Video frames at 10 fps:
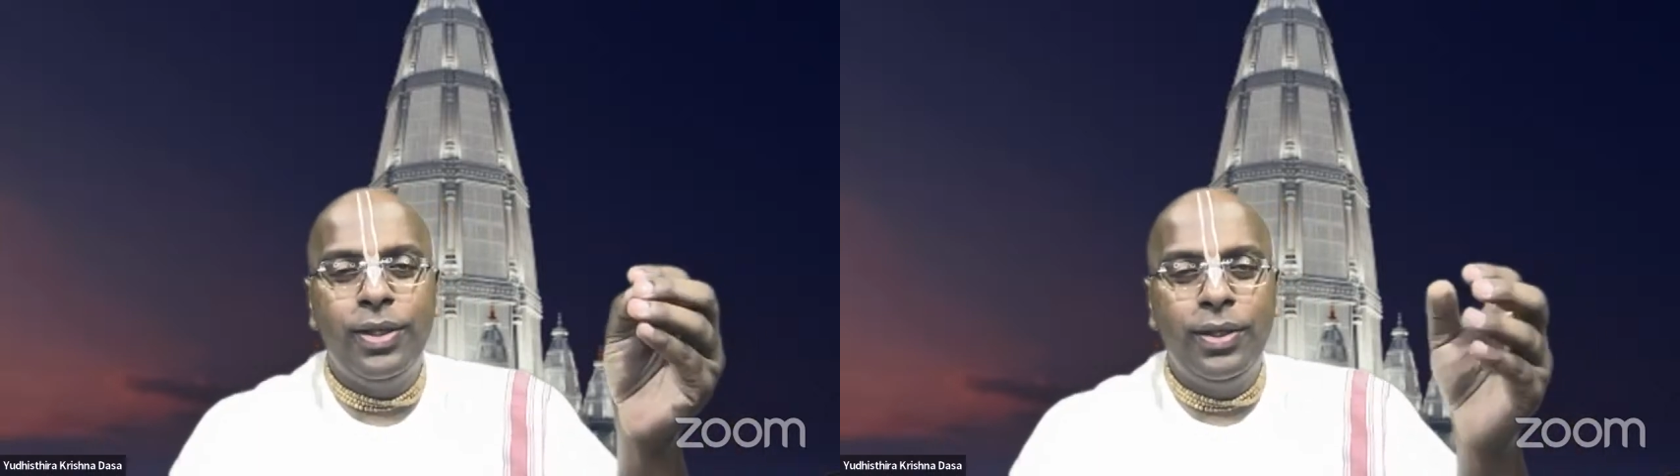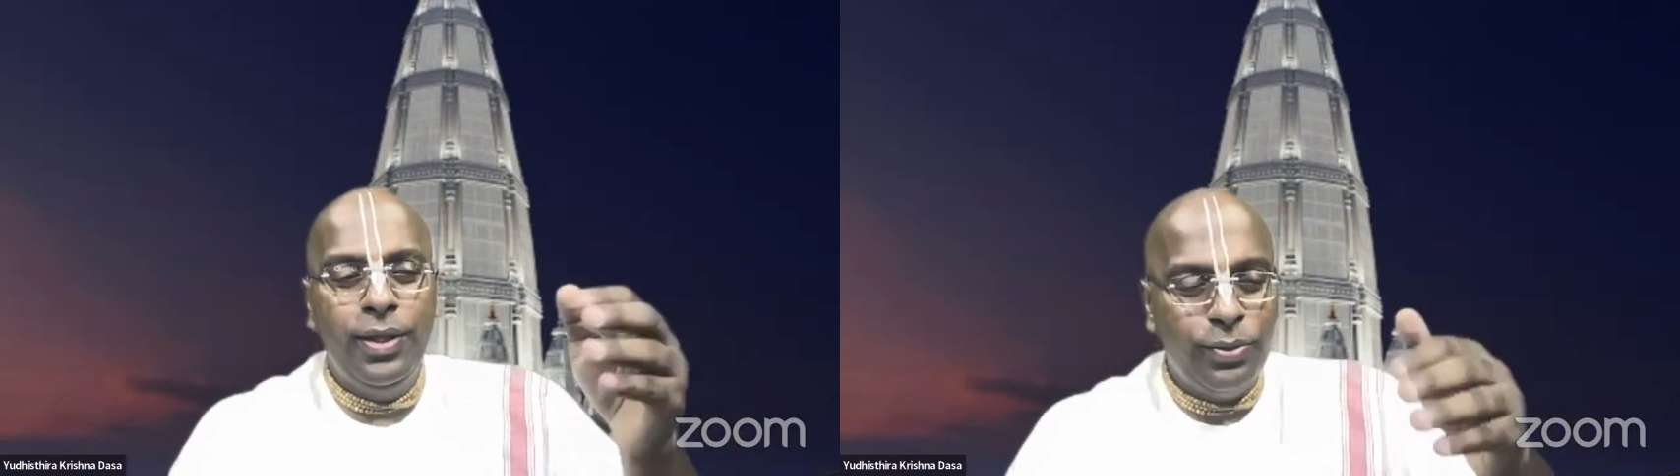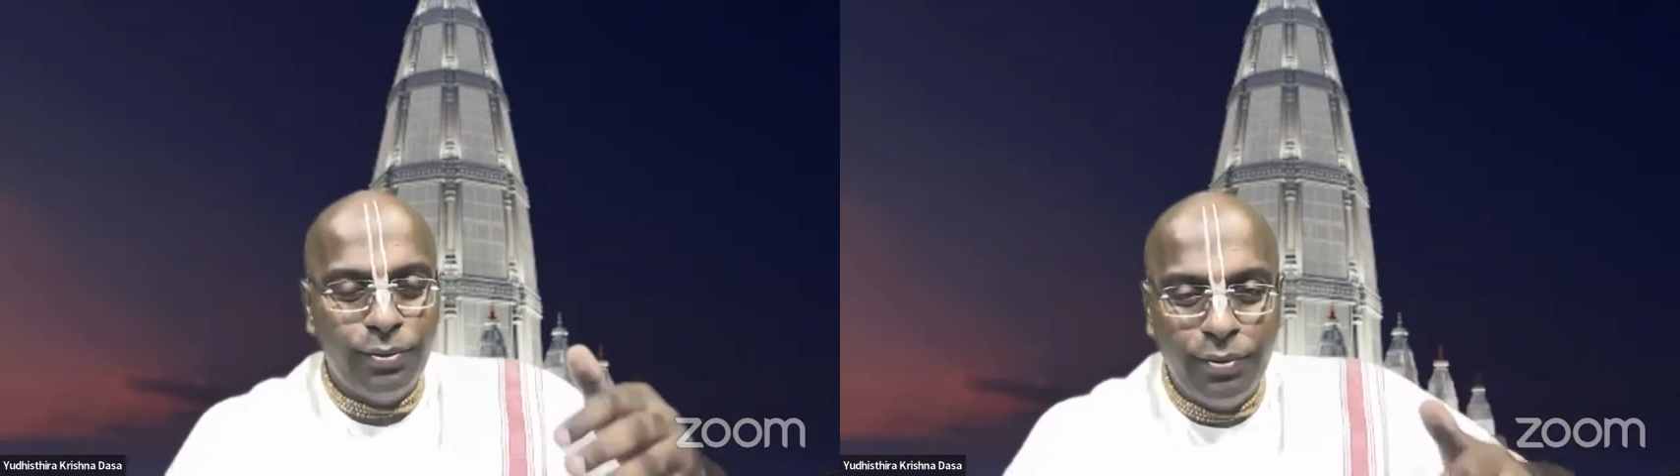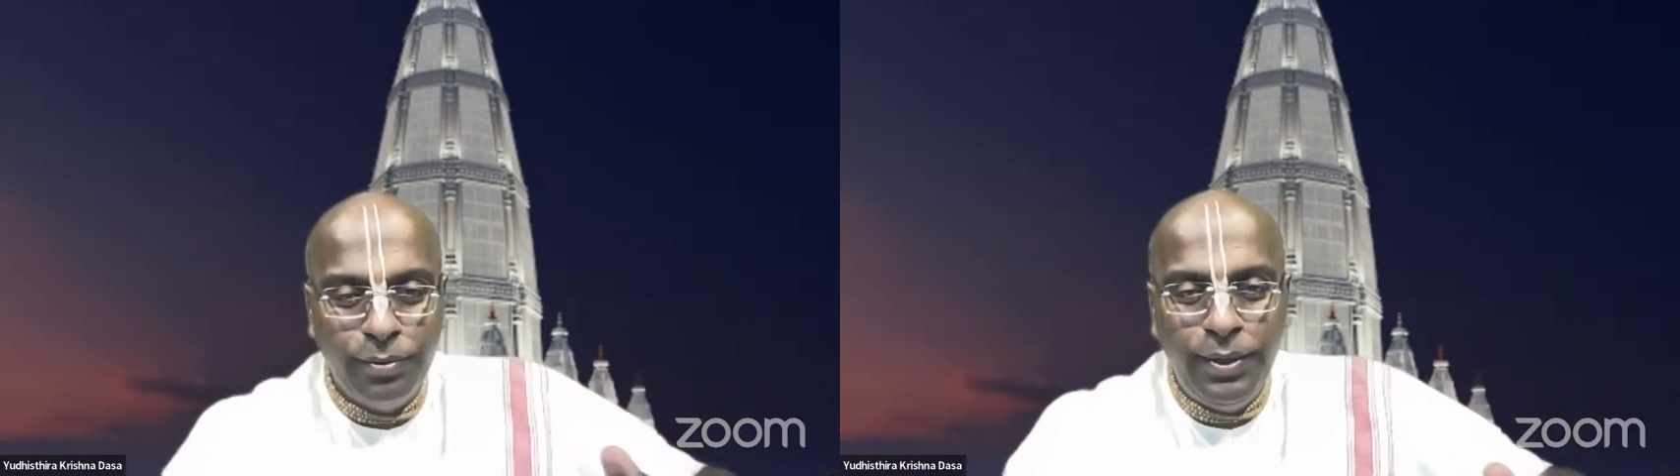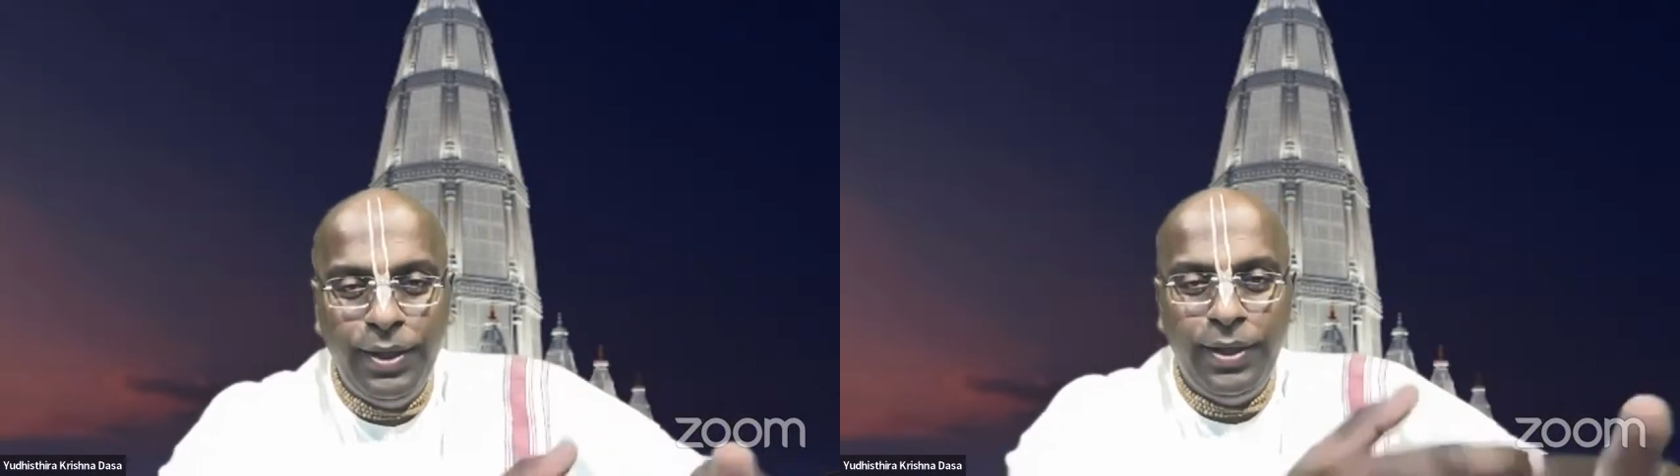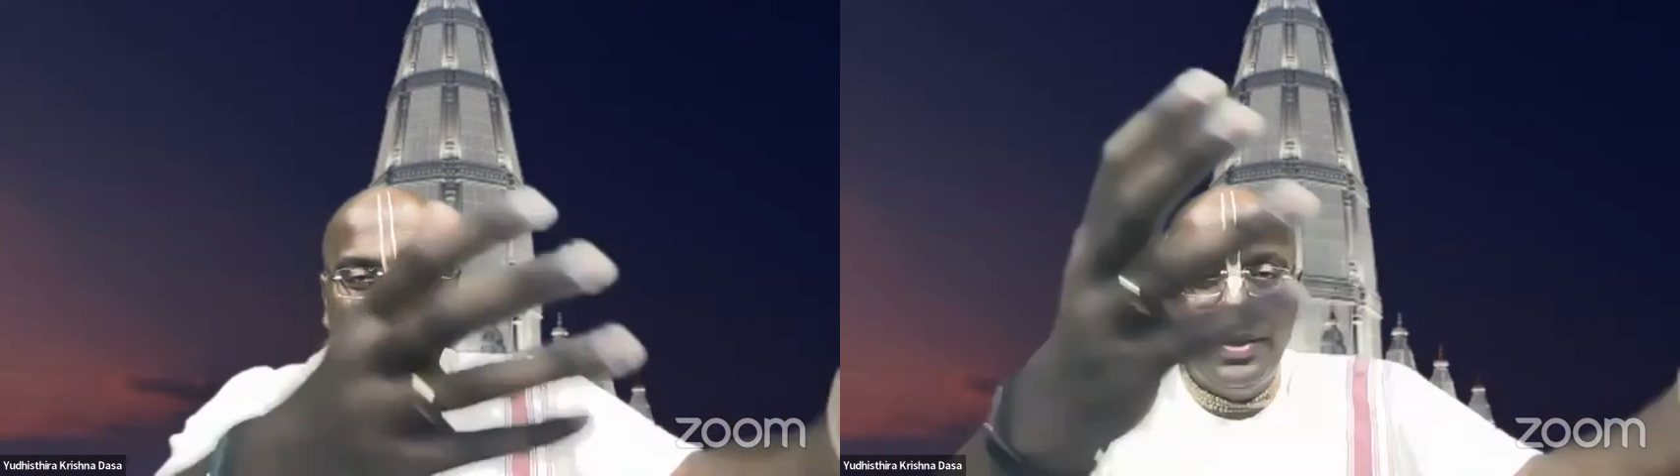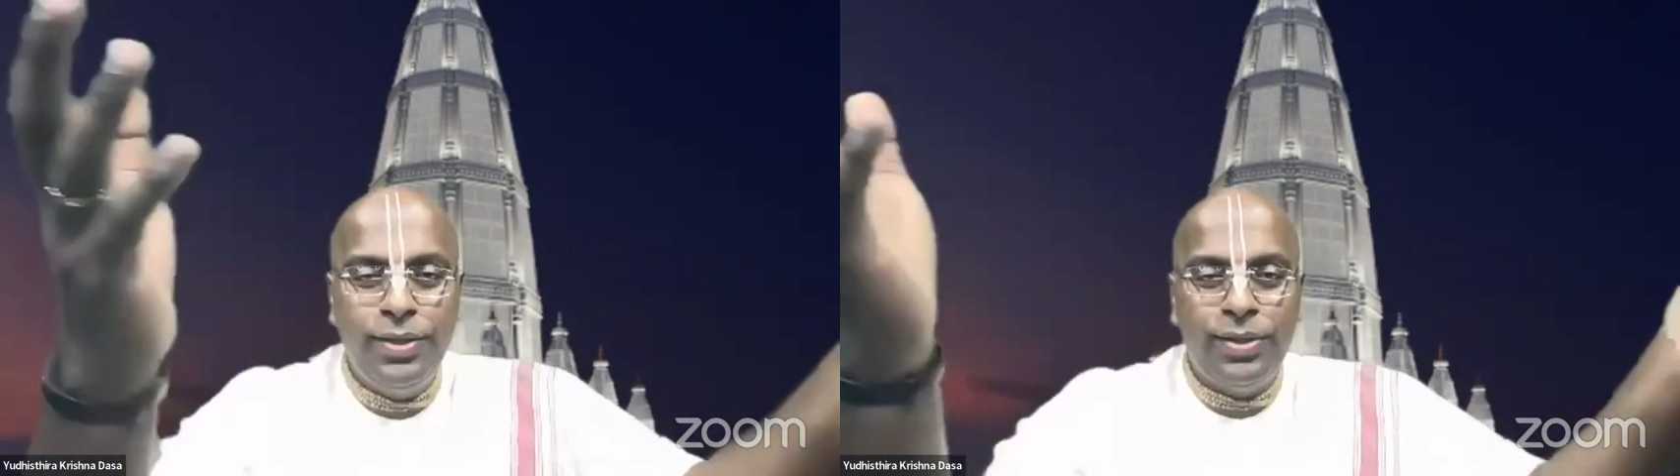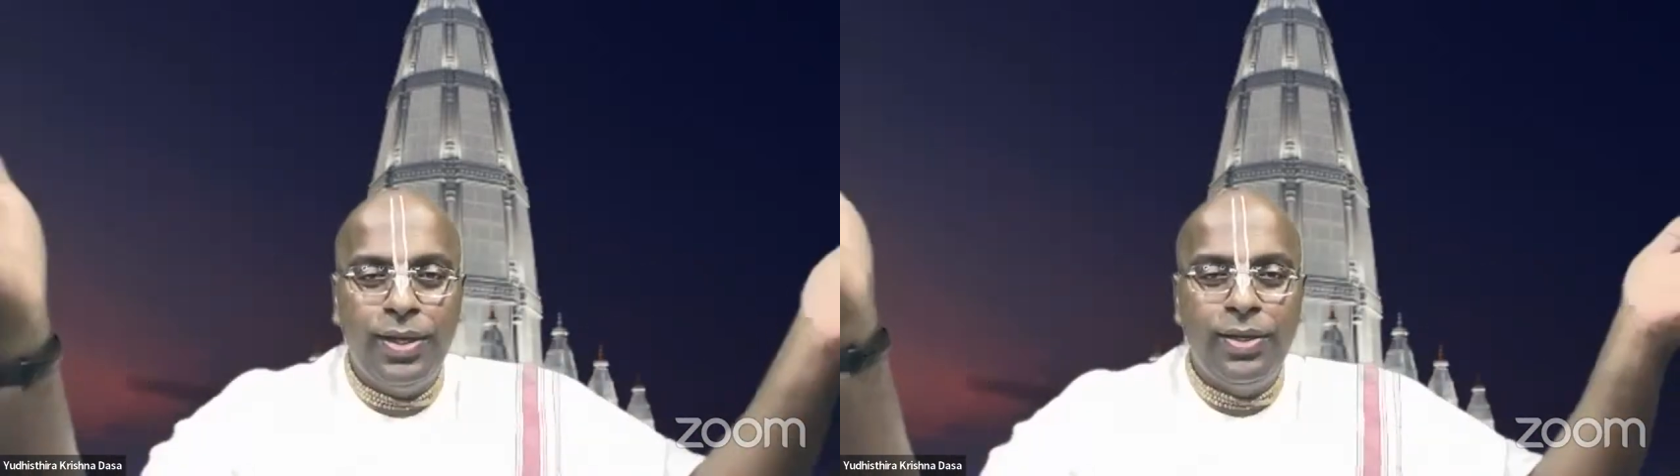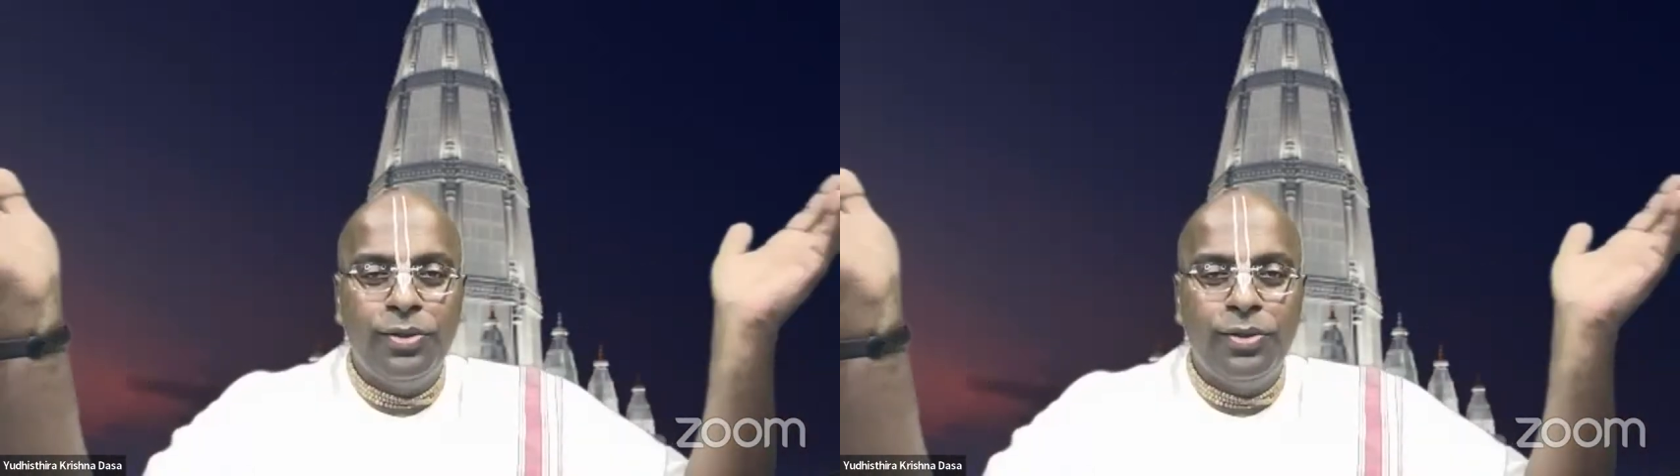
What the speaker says: Then he has so many assistants,